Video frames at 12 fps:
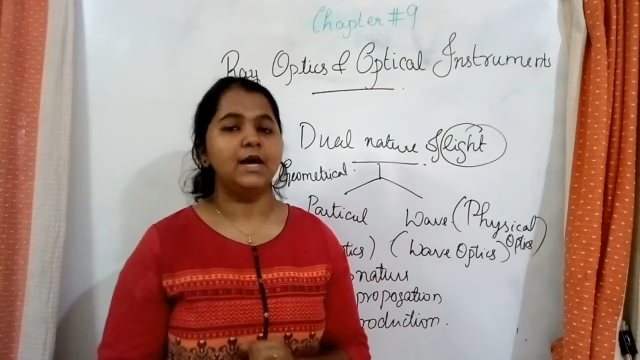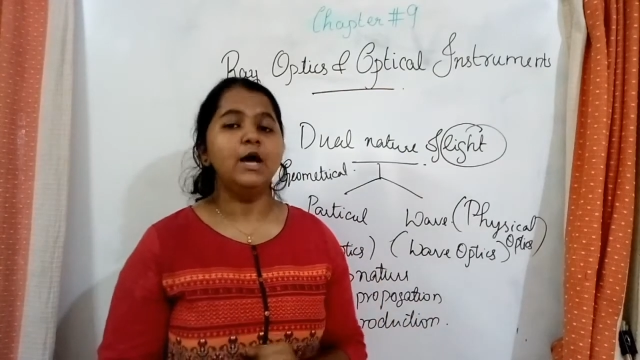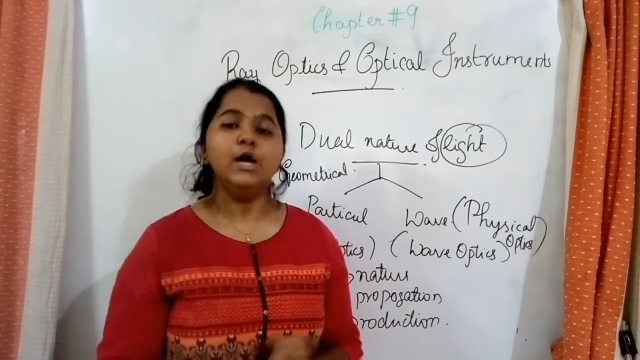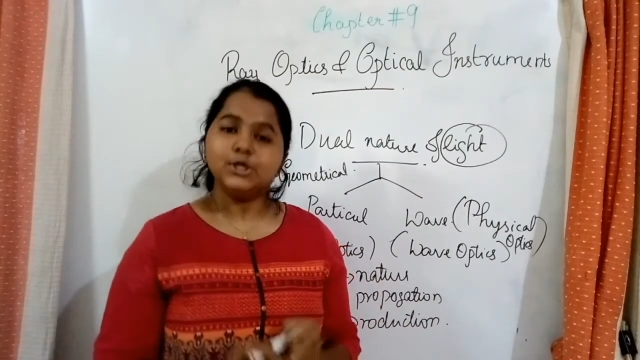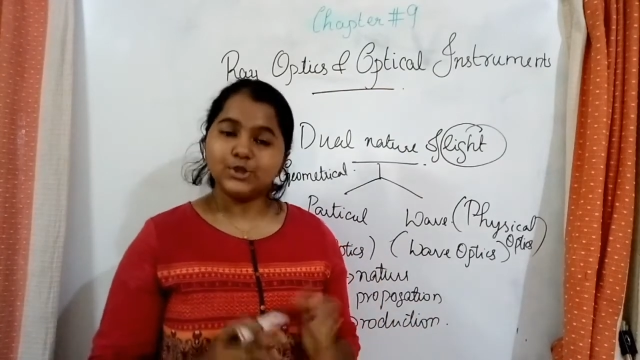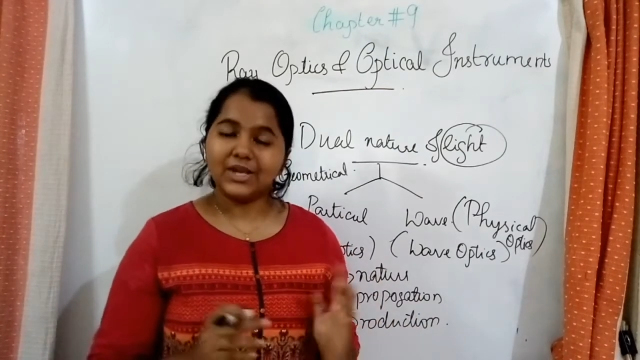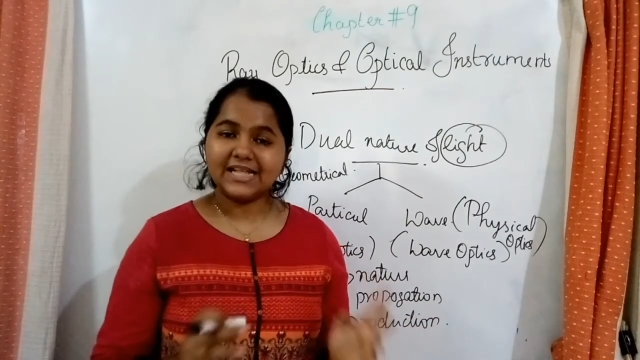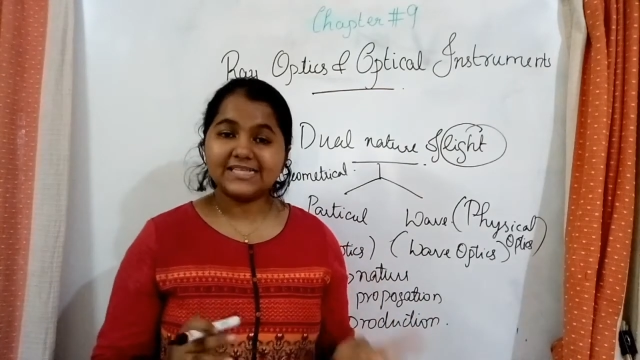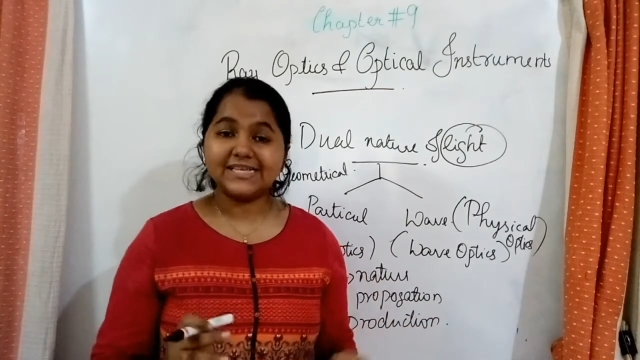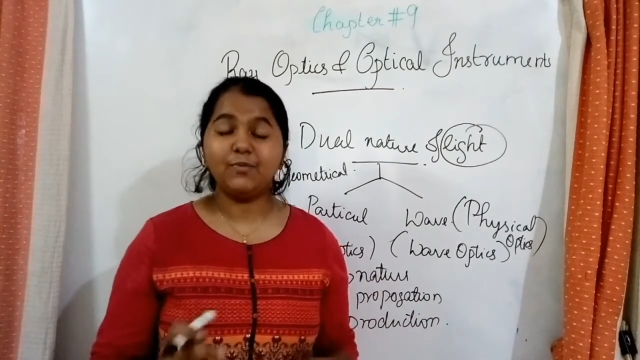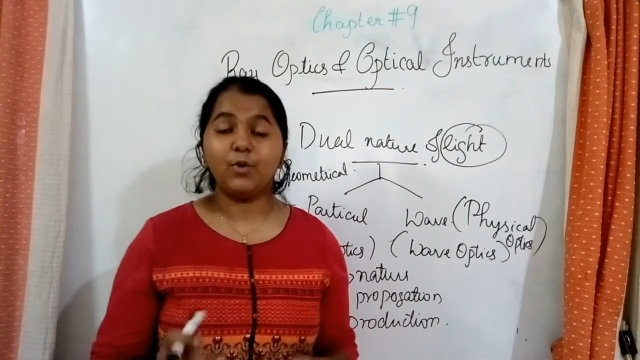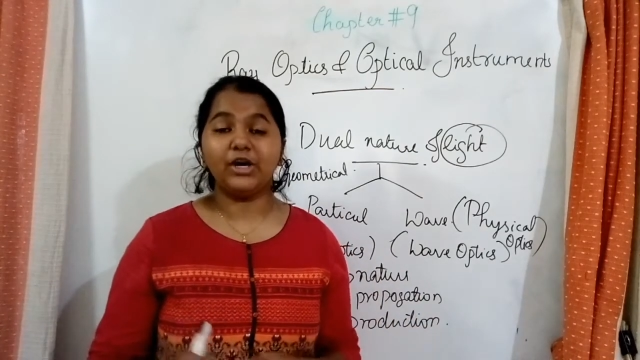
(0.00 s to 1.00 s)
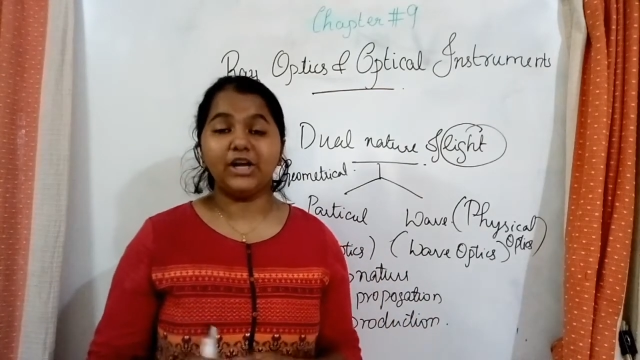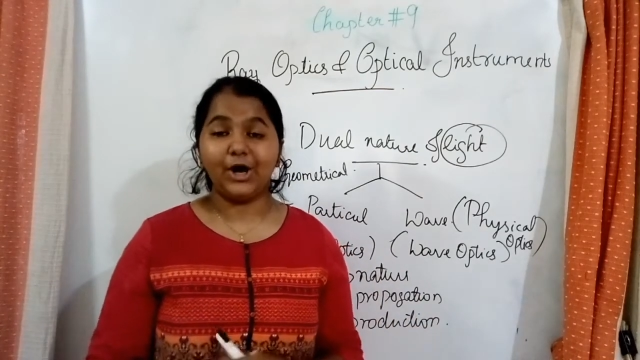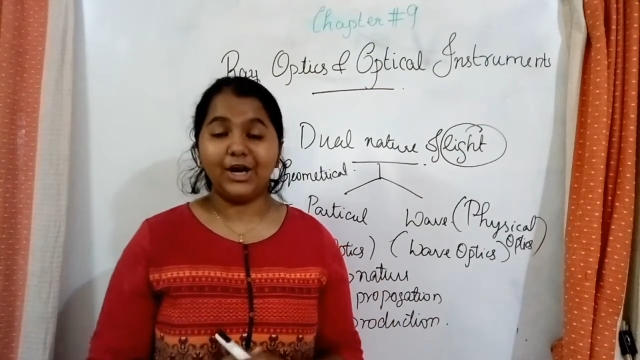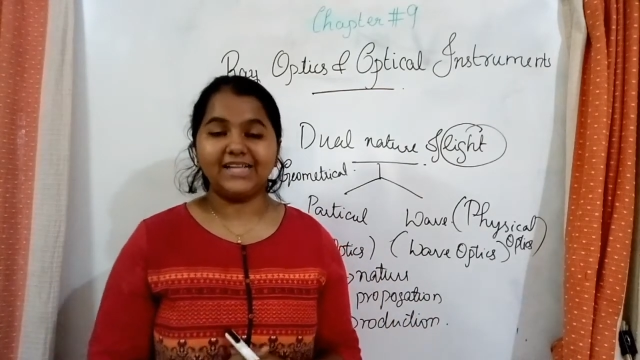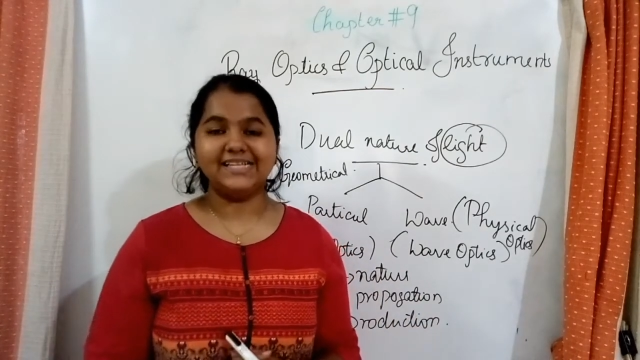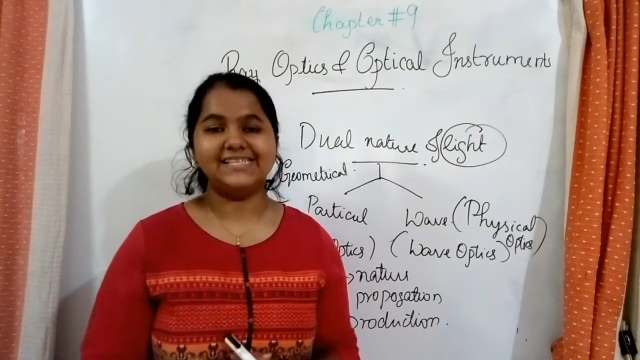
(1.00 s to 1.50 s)
So let's see what all
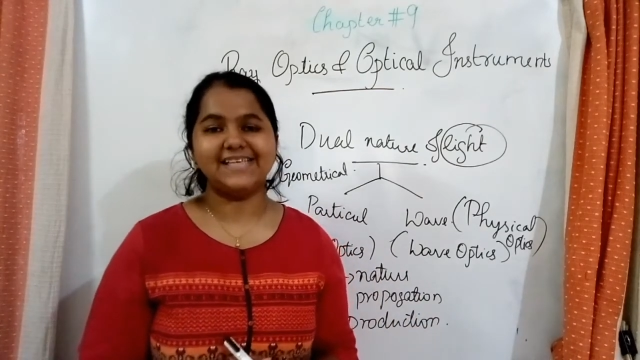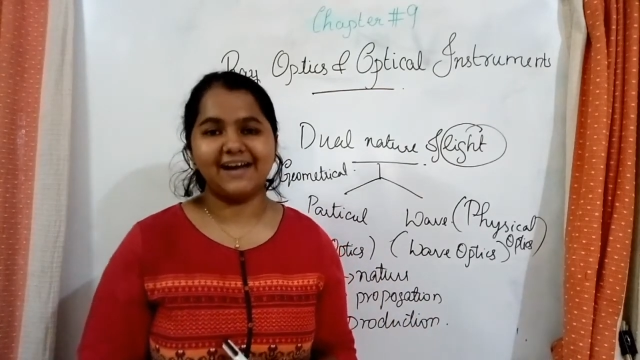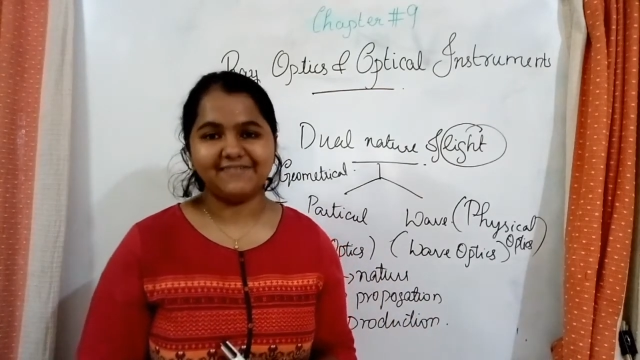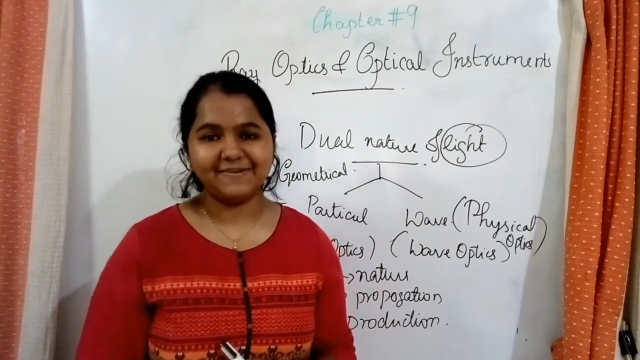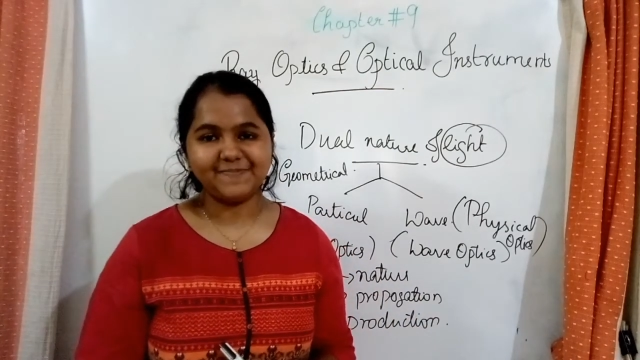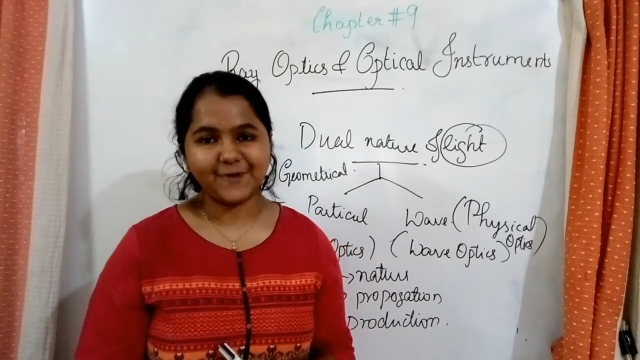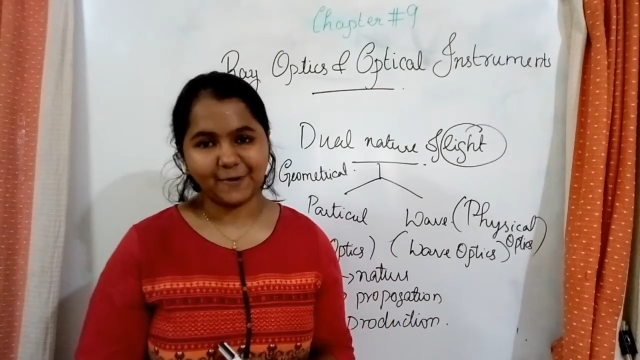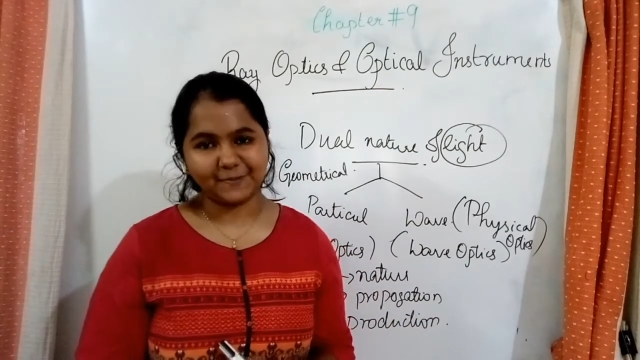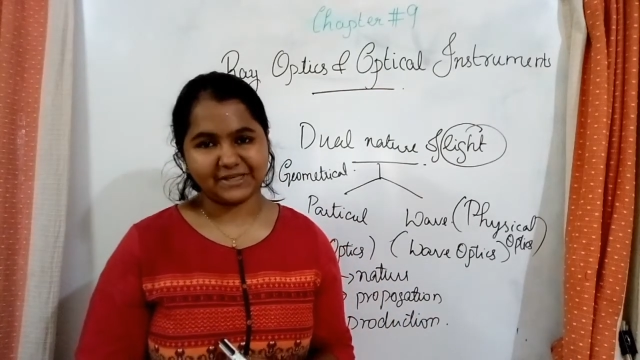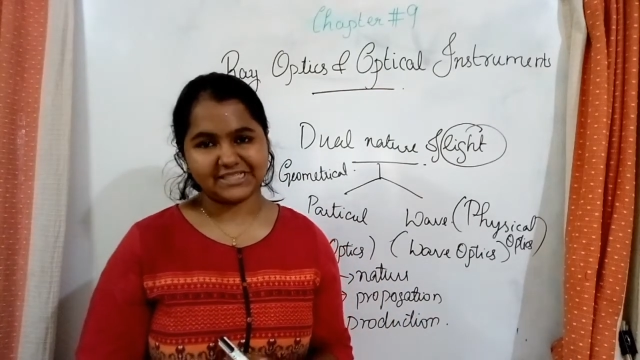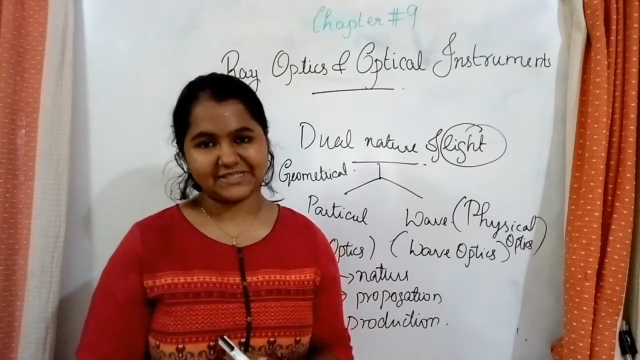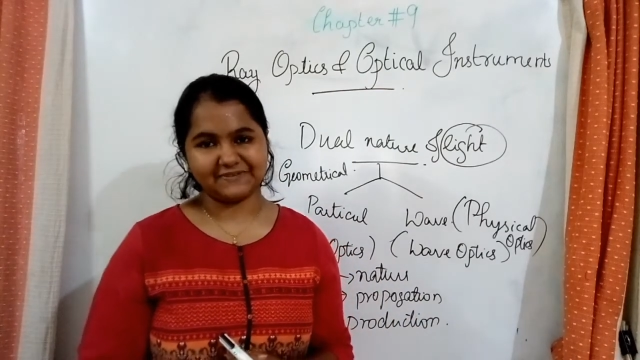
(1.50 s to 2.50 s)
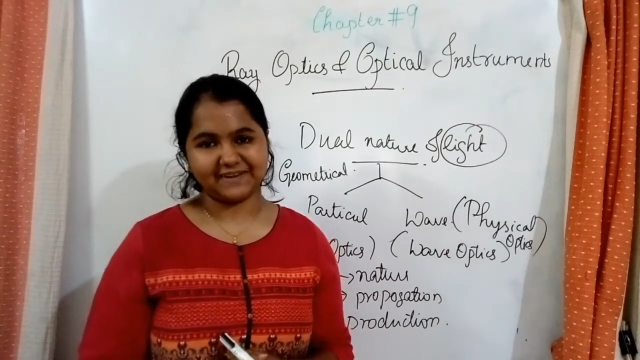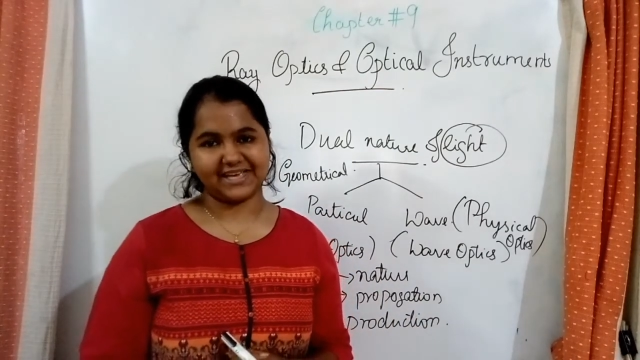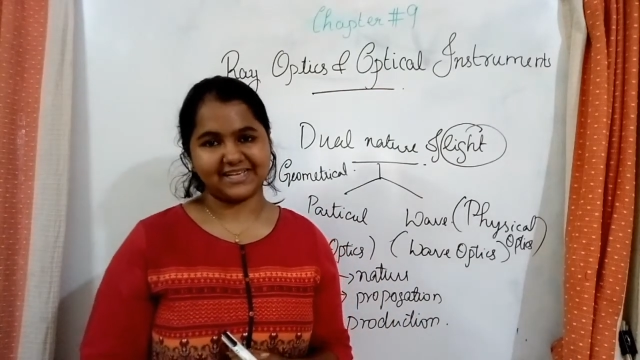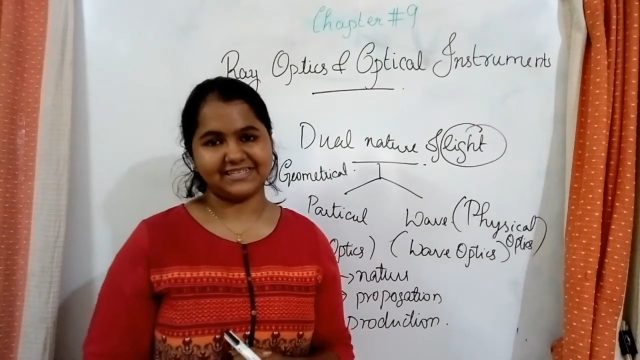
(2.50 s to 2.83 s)
are the 7 properties of light.